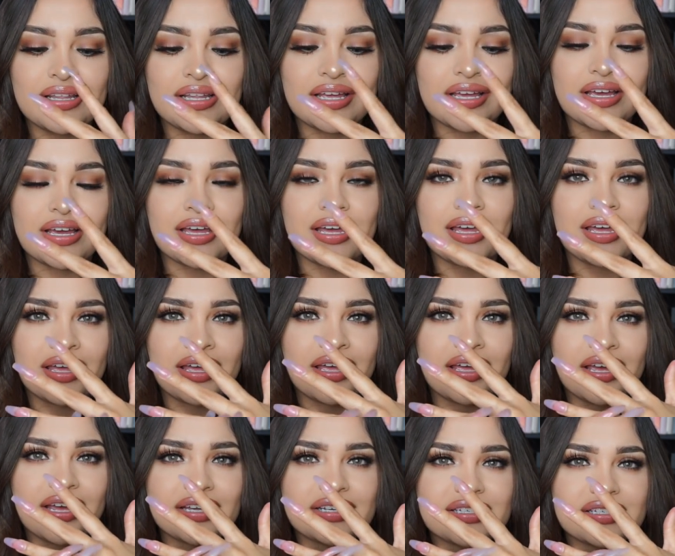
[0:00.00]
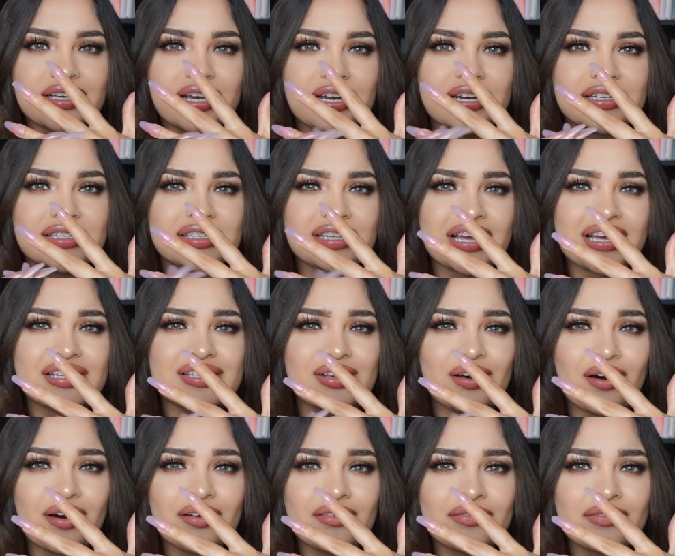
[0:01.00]
like it just kind of slides
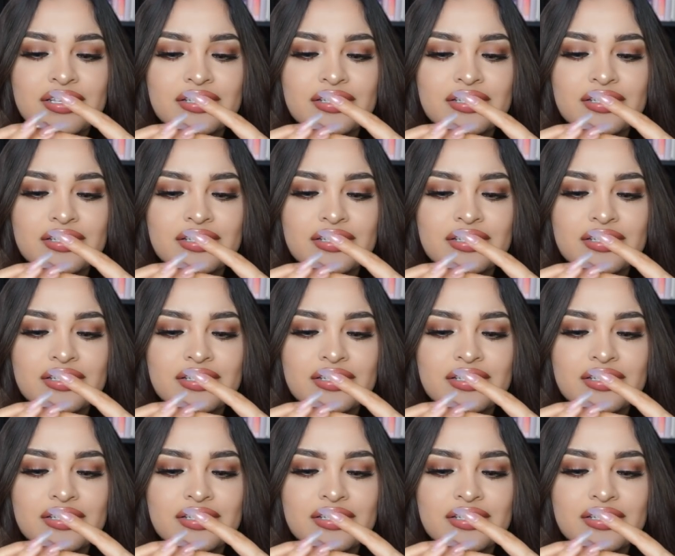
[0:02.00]
off.